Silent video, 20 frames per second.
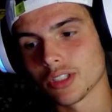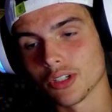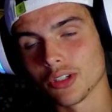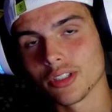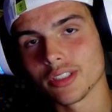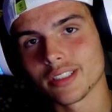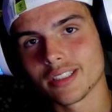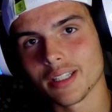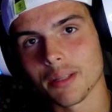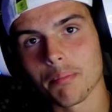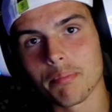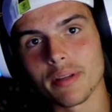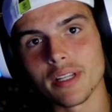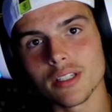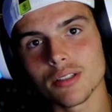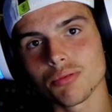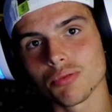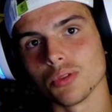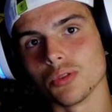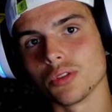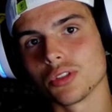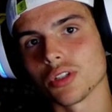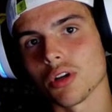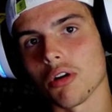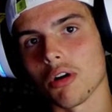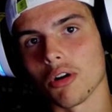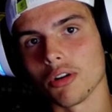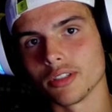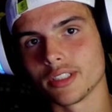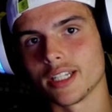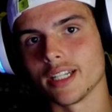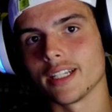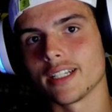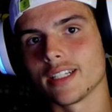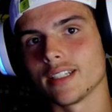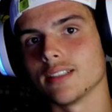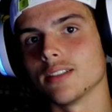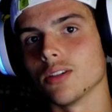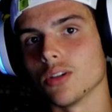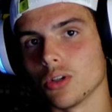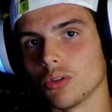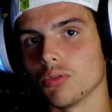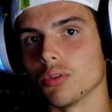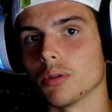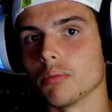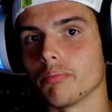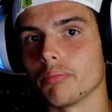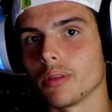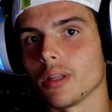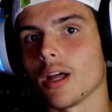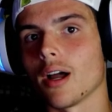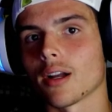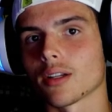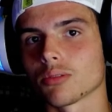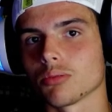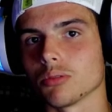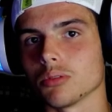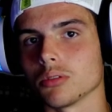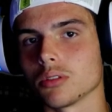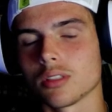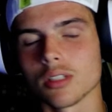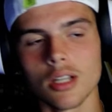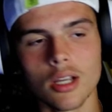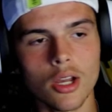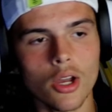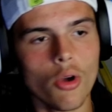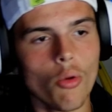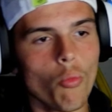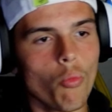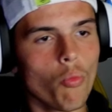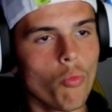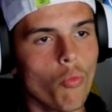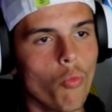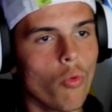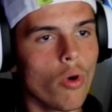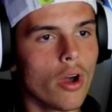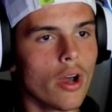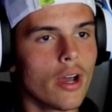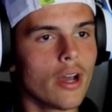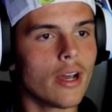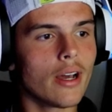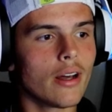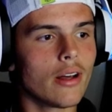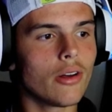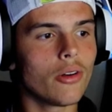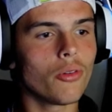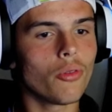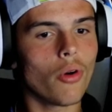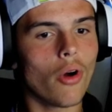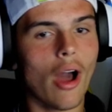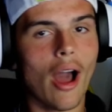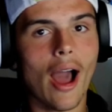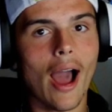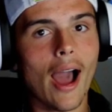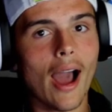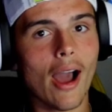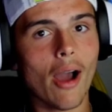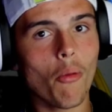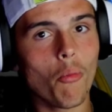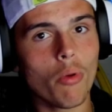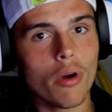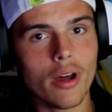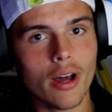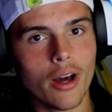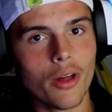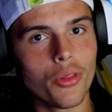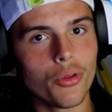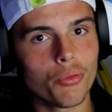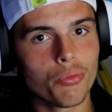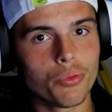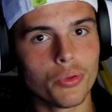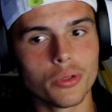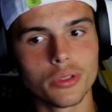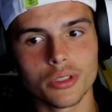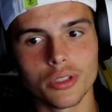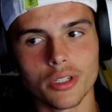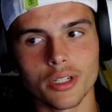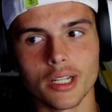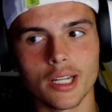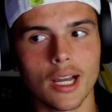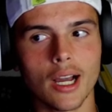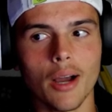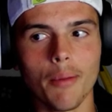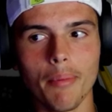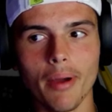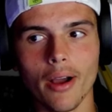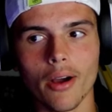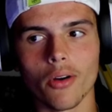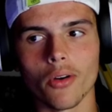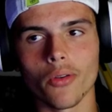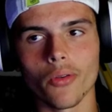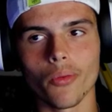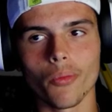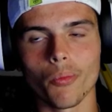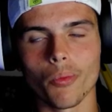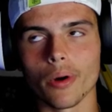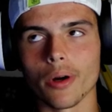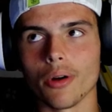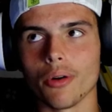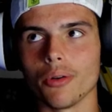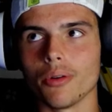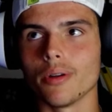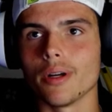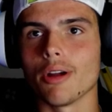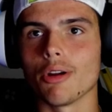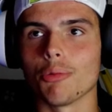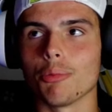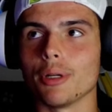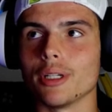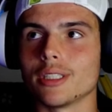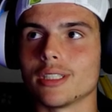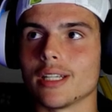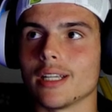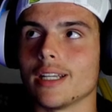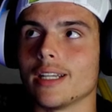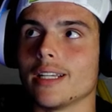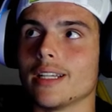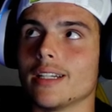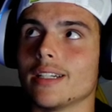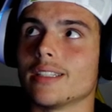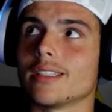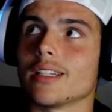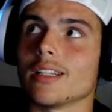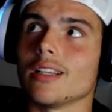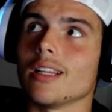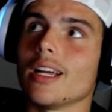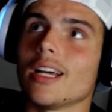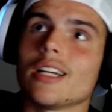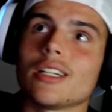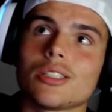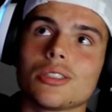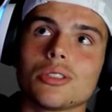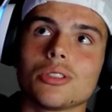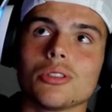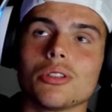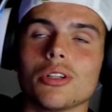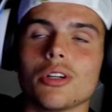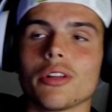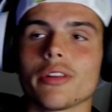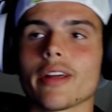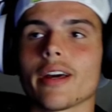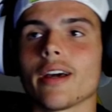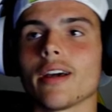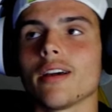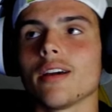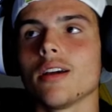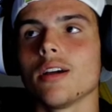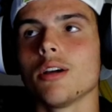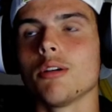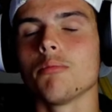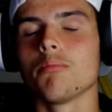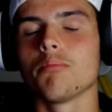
there's the beast fruits are taking over Blox Fruits. Well, uh, what other fruit's gonna come out? Well, everybody's saying celestial, all that,